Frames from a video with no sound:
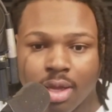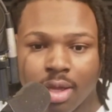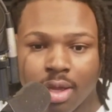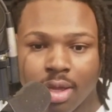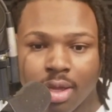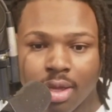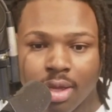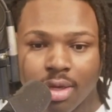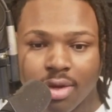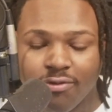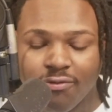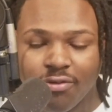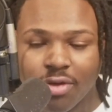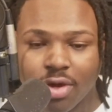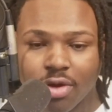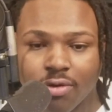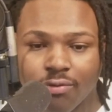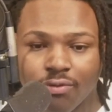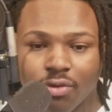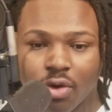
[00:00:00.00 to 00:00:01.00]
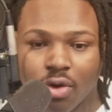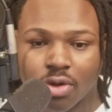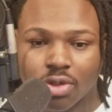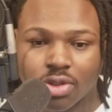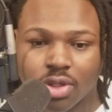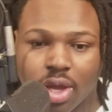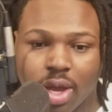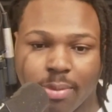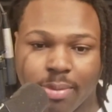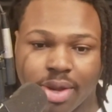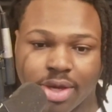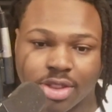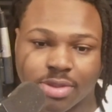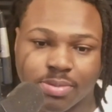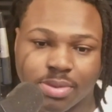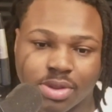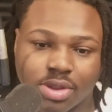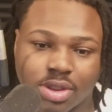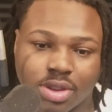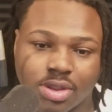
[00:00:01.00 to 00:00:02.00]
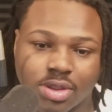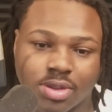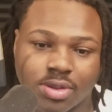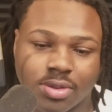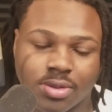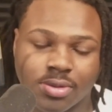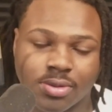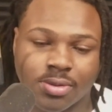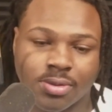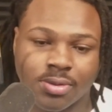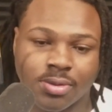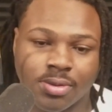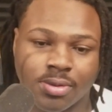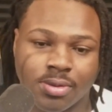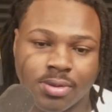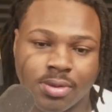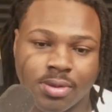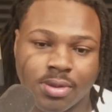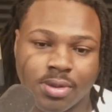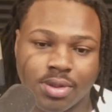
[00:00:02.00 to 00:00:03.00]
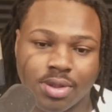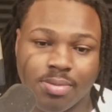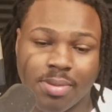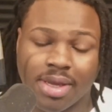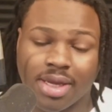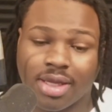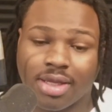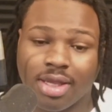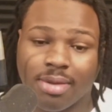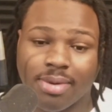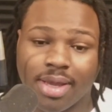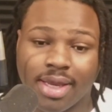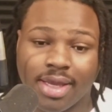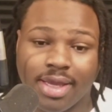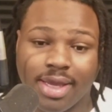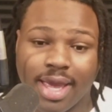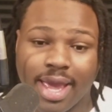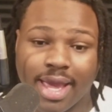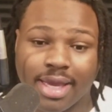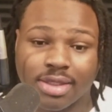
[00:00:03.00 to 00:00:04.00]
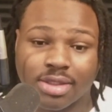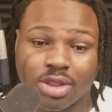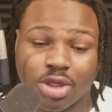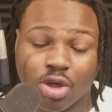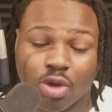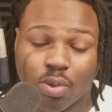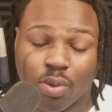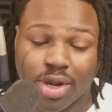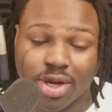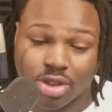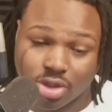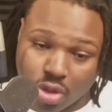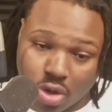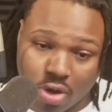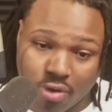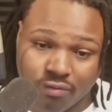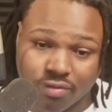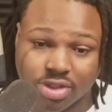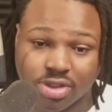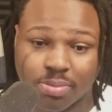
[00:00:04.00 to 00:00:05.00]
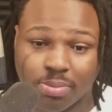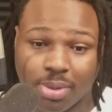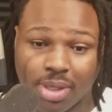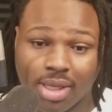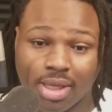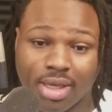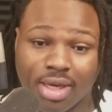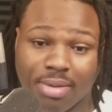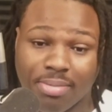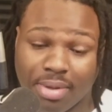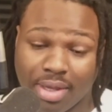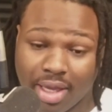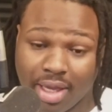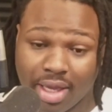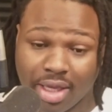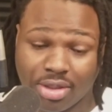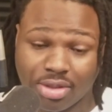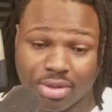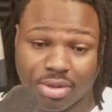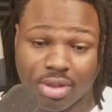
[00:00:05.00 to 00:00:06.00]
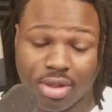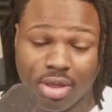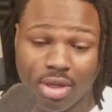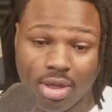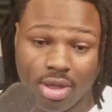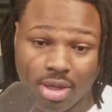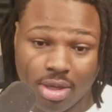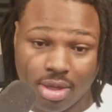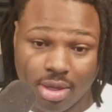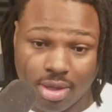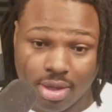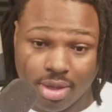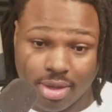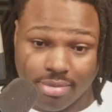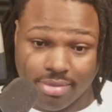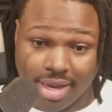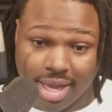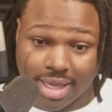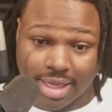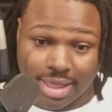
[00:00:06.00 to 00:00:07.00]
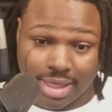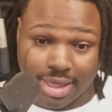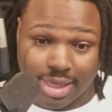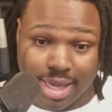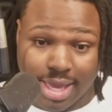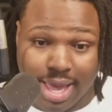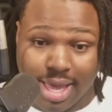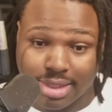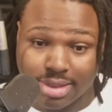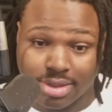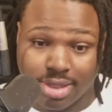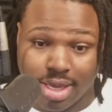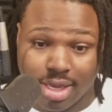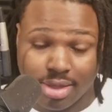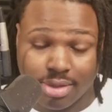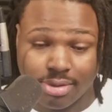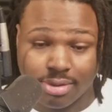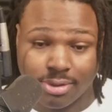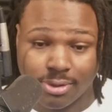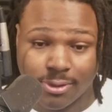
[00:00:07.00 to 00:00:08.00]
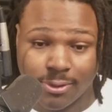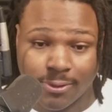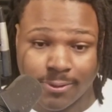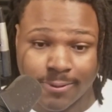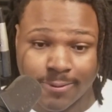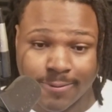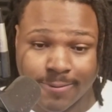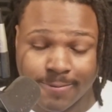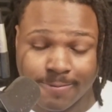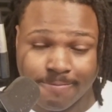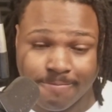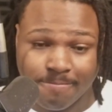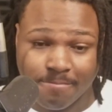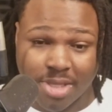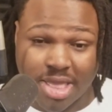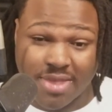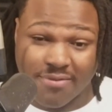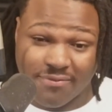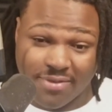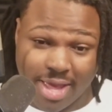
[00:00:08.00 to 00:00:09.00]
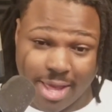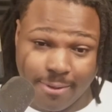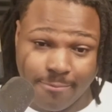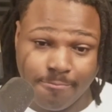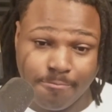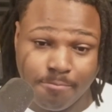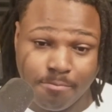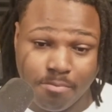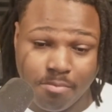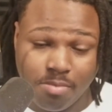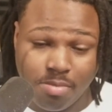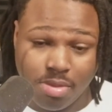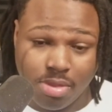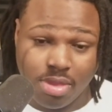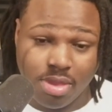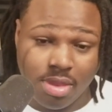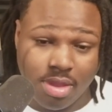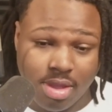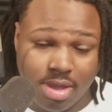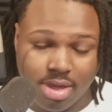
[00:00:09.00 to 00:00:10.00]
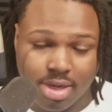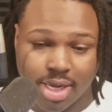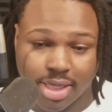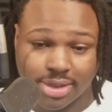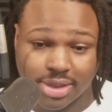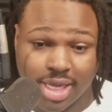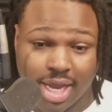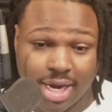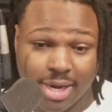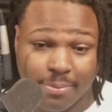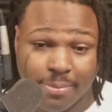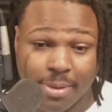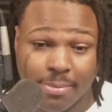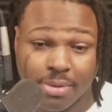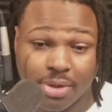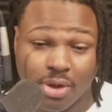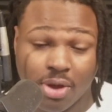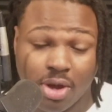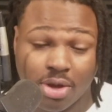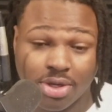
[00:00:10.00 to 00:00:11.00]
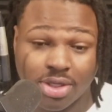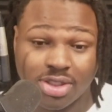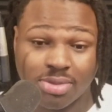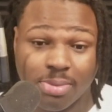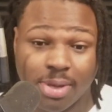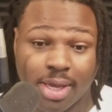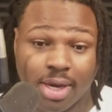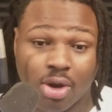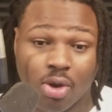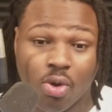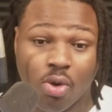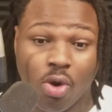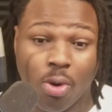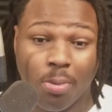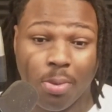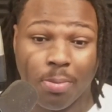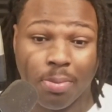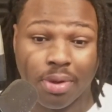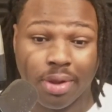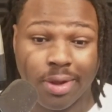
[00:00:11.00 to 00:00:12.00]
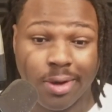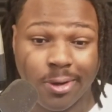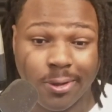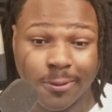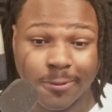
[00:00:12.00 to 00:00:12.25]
defender of all time at his position. He made a claim that he has the greatest offensive peak in NBA history. If not, he has that. The fact that Scottie Pippen called this man a horrible player,